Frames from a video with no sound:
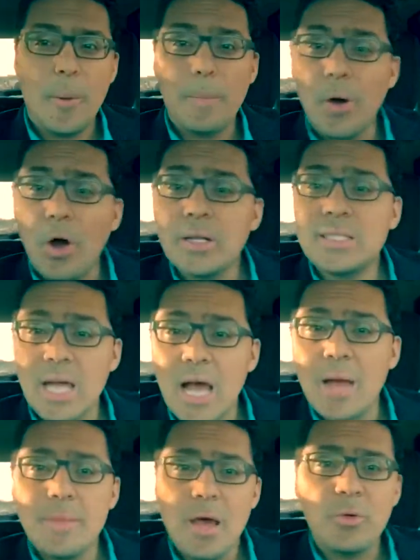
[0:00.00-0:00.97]

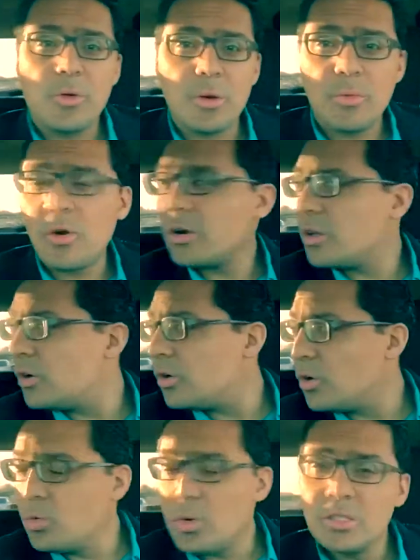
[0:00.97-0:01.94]
part-time network
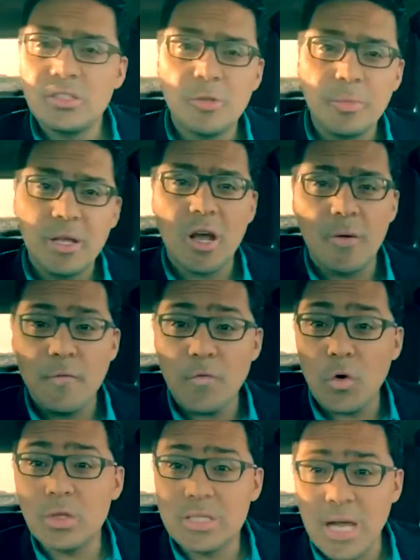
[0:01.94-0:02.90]
marketer who wants to become
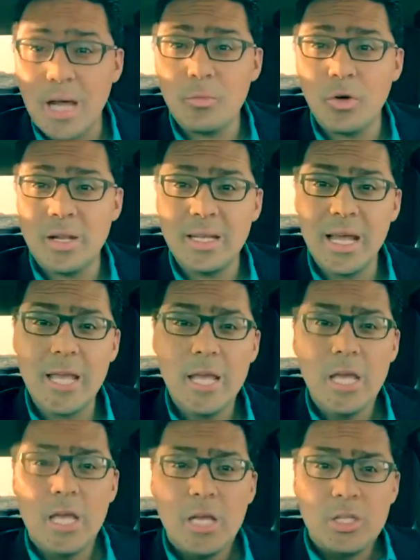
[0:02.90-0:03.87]
full-time one day,
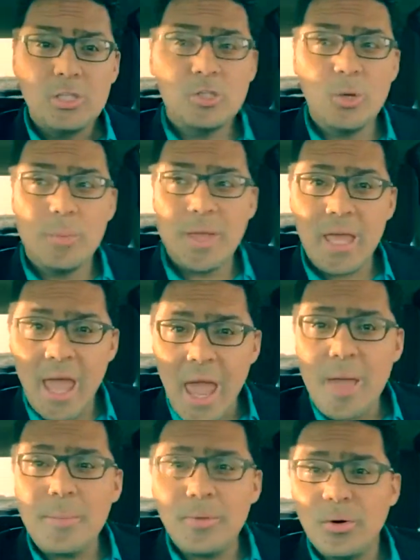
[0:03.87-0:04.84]
to be
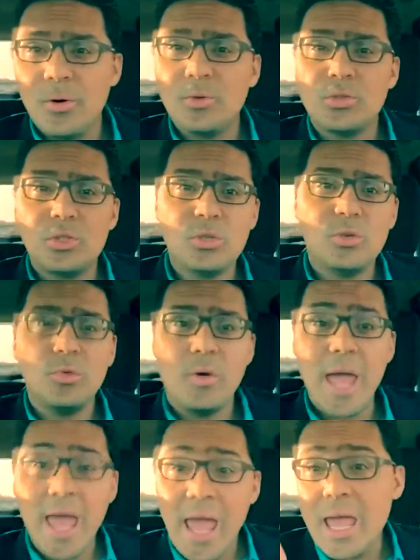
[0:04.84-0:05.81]
able to
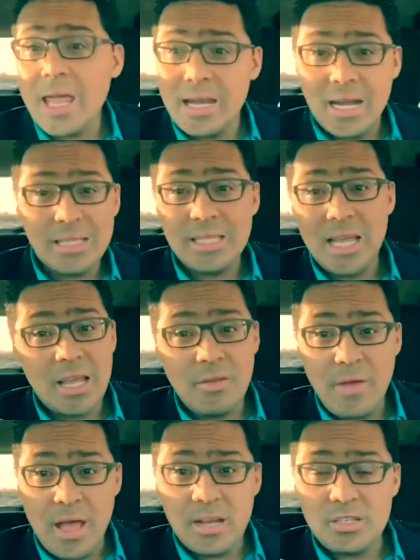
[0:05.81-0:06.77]
A, not take
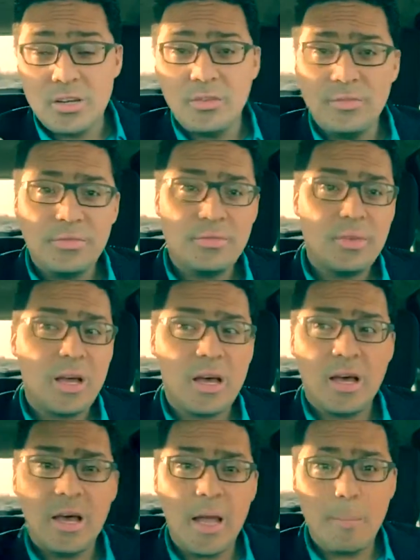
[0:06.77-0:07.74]
advantage of,
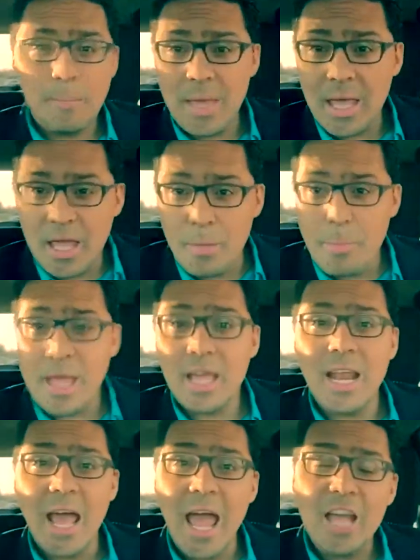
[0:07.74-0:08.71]
B,
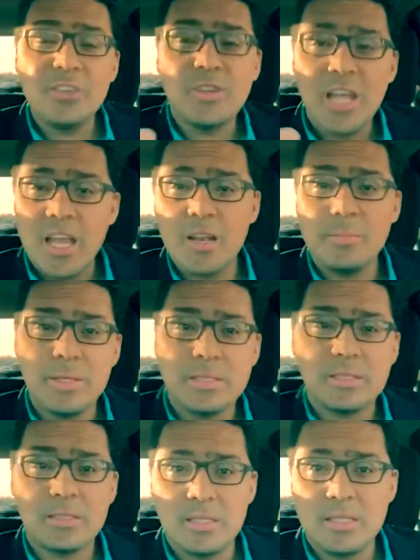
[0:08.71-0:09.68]
make an educated
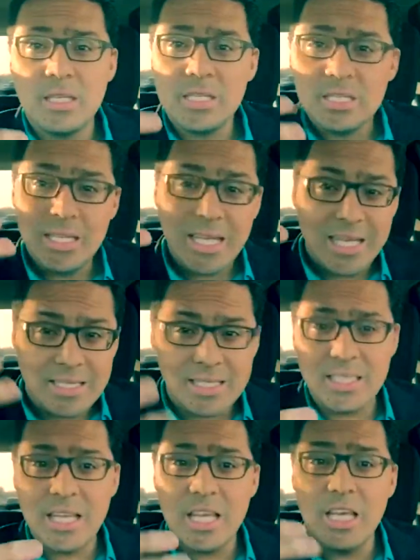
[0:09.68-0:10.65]
business decision, and
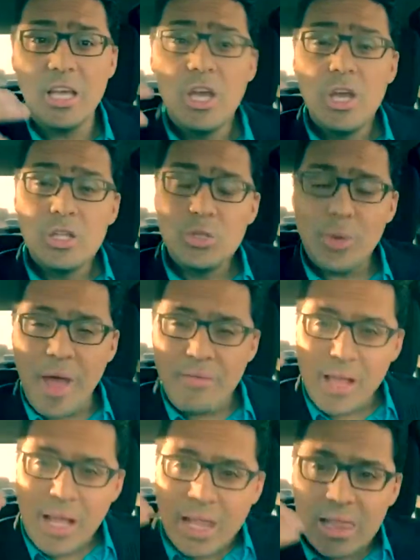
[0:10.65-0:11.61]
C, to
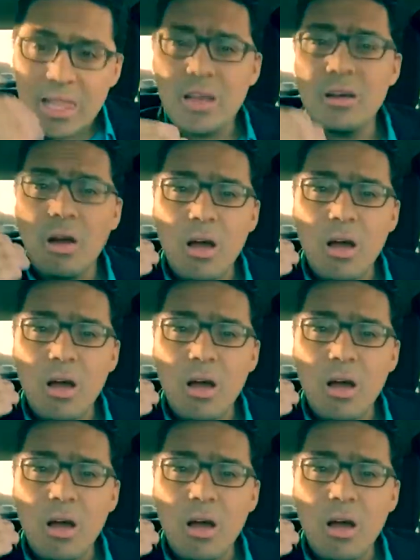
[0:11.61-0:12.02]
have a clear